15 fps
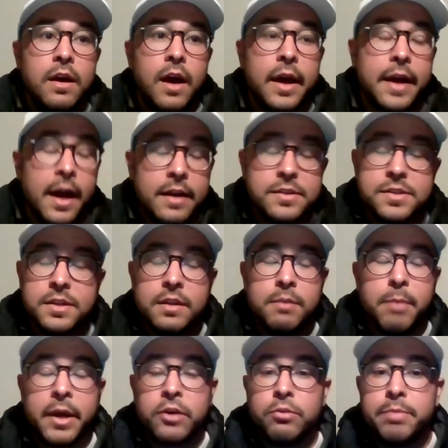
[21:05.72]
I got to see
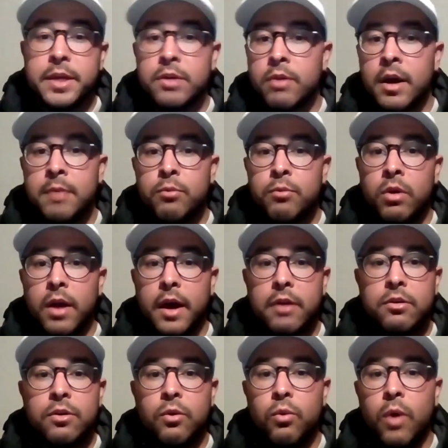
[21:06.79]
LaMichael Piron more. I
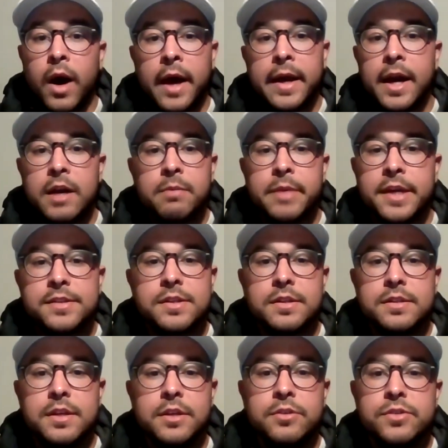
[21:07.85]
don't know why Adam Gase
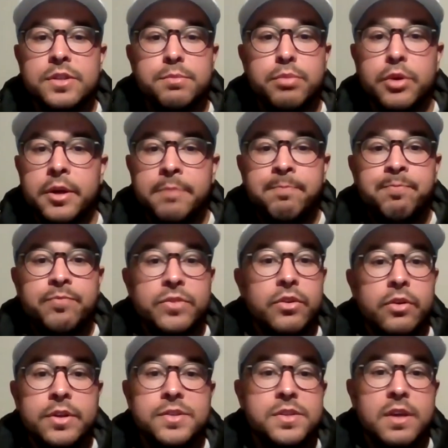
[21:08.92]
continues to put
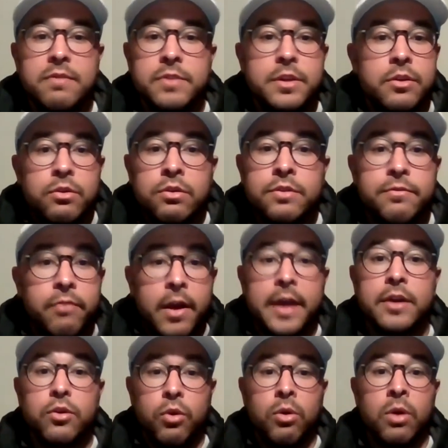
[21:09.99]
37-year-old
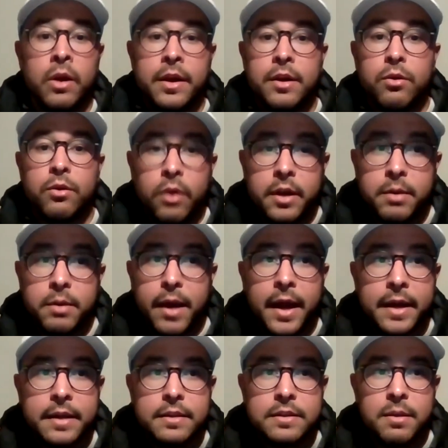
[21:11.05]
Frank Gore in at running
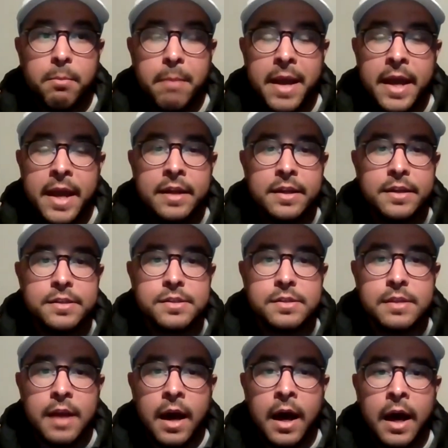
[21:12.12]
back. The man
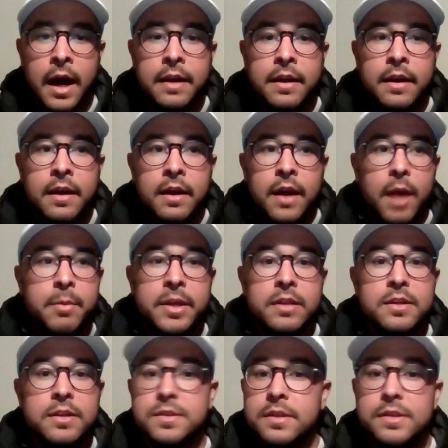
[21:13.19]
is not I
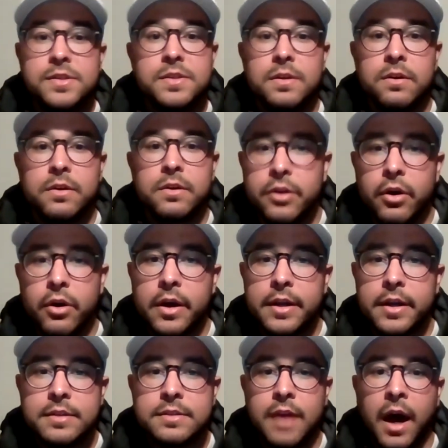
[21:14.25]
mean, listen, he's still good.
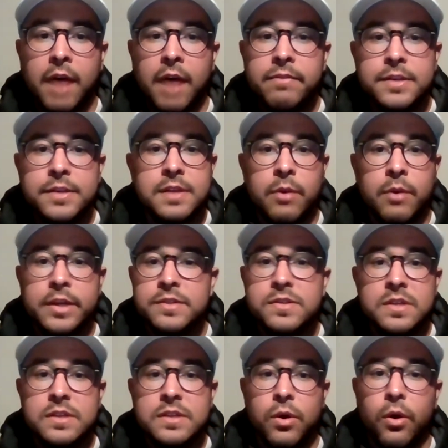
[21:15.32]
It's obvious that when he
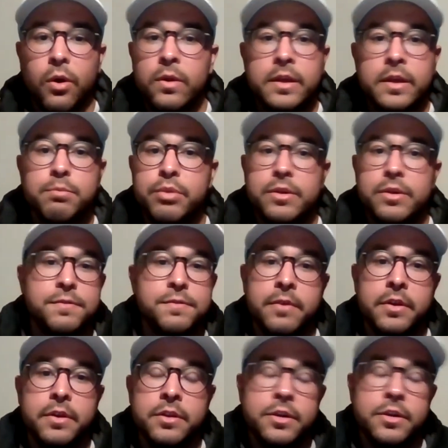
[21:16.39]
sees a hole, he can put his
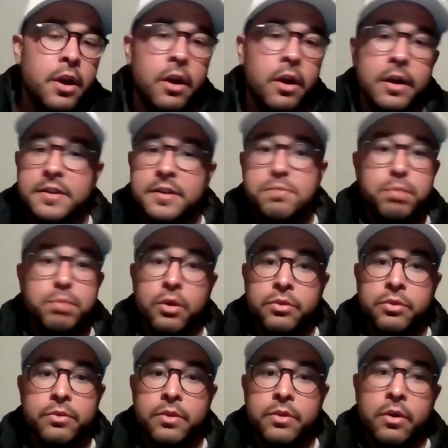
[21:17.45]
foot in the dirt and
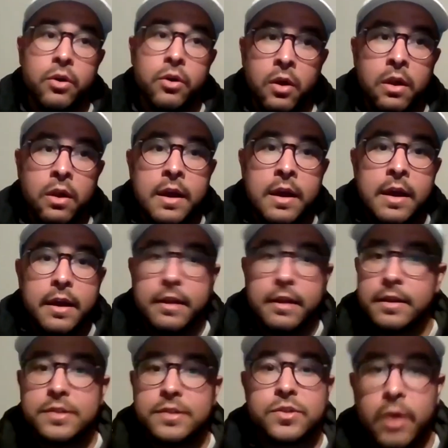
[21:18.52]
explode through the hole,
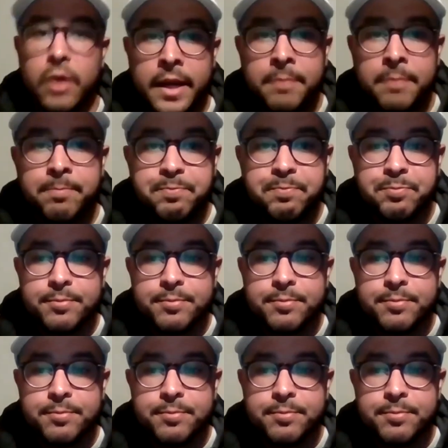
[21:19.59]
and that's great.